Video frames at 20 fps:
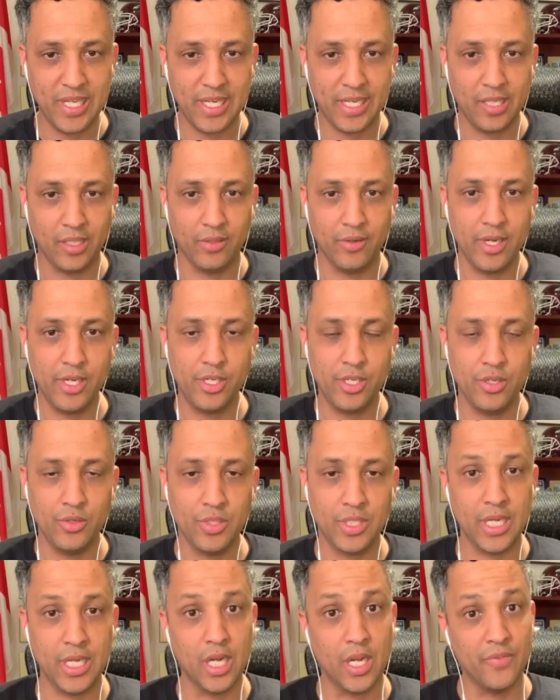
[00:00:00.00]
these particular
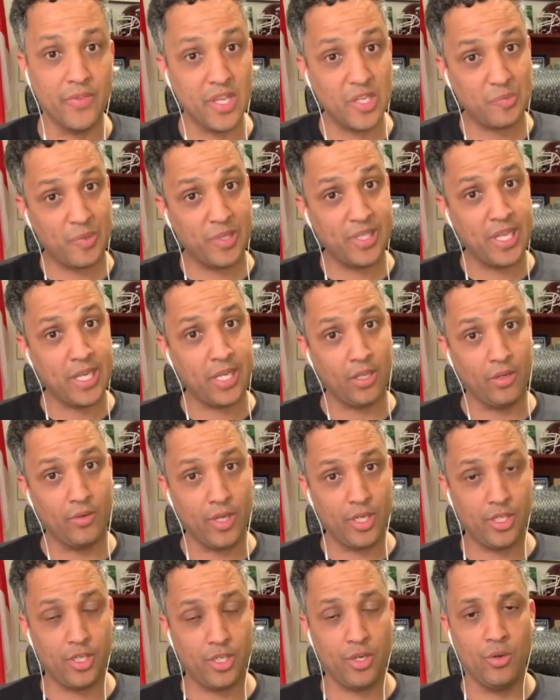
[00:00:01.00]
issues. And on this
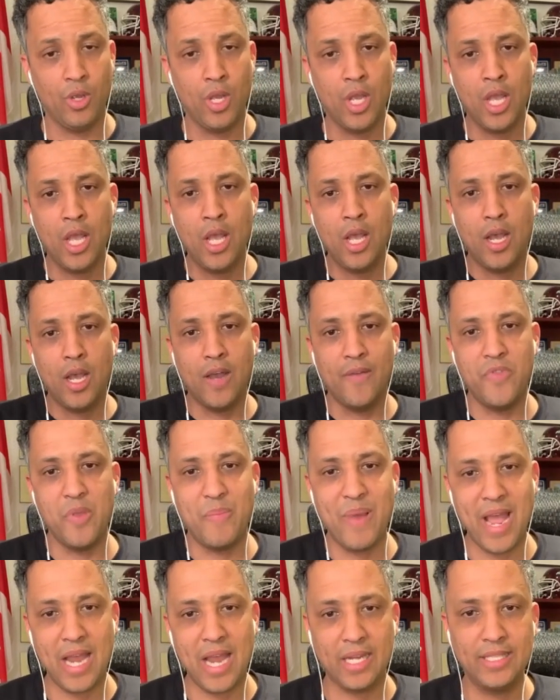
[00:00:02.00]
particular issue
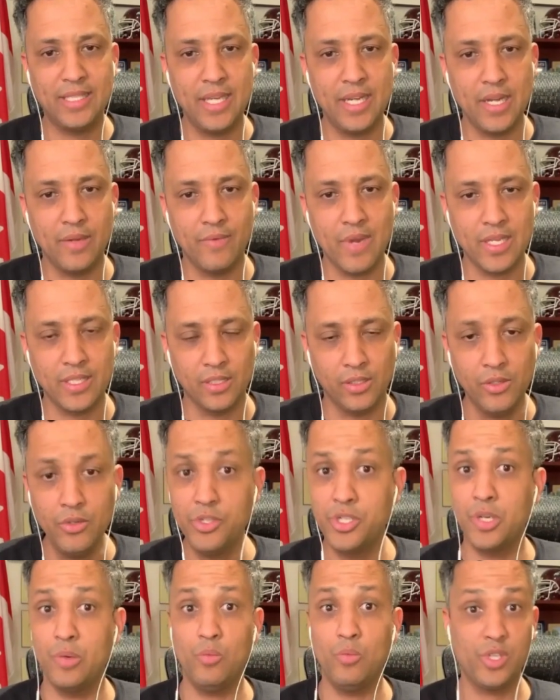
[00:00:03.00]
of the Palestinian
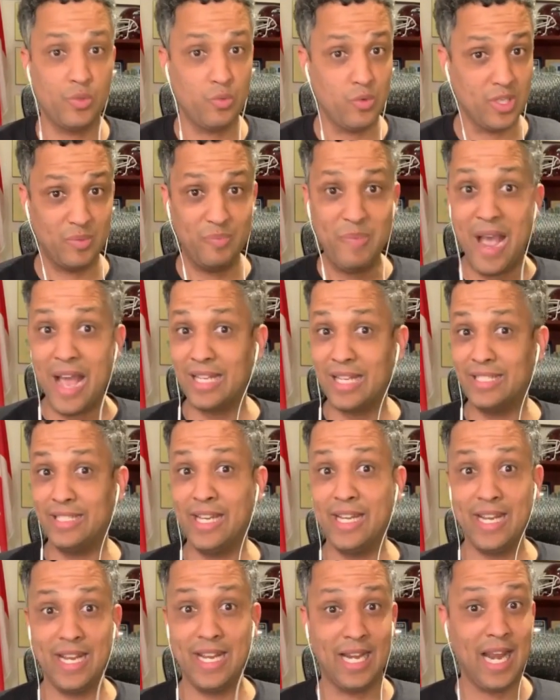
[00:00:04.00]
resolution, which was
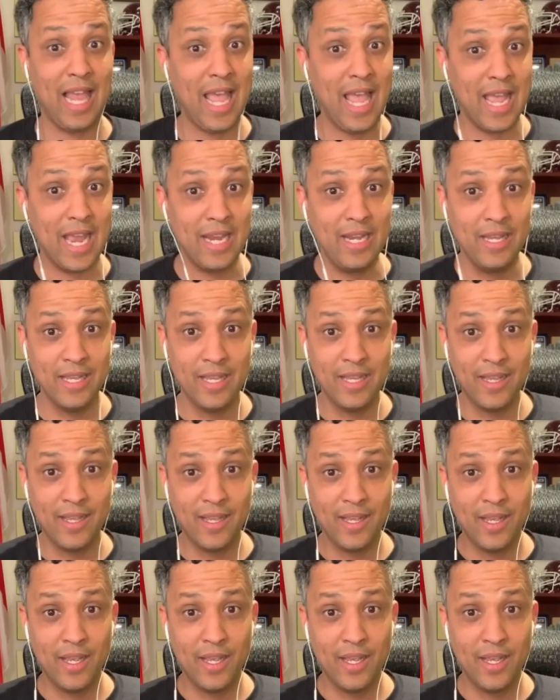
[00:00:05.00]
Palestinian led,